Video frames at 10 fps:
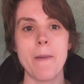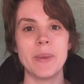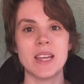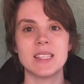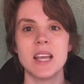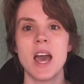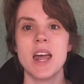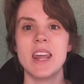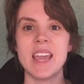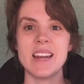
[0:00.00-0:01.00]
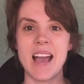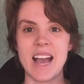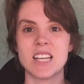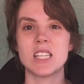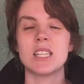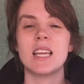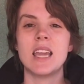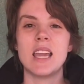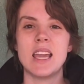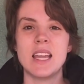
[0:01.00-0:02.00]
because they can actually
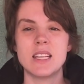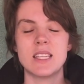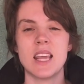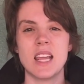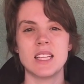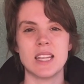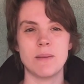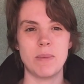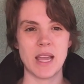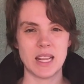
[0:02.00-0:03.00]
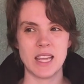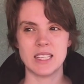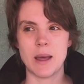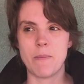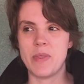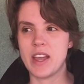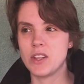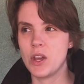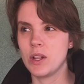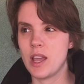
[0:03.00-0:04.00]
eat things and pick things up that
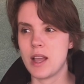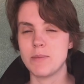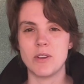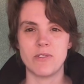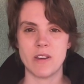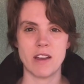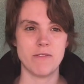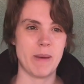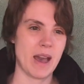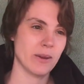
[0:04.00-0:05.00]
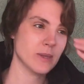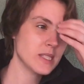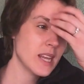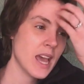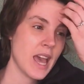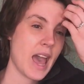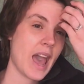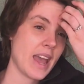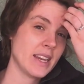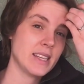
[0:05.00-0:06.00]
are like up to 5 pounds.
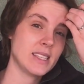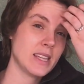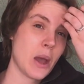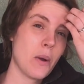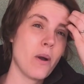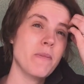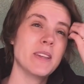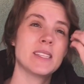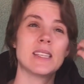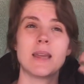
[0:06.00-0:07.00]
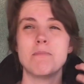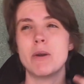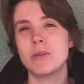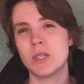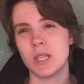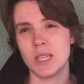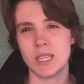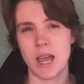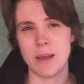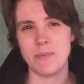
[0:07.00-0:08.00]
And so obviously most of the
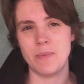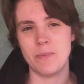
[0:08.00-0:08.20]
time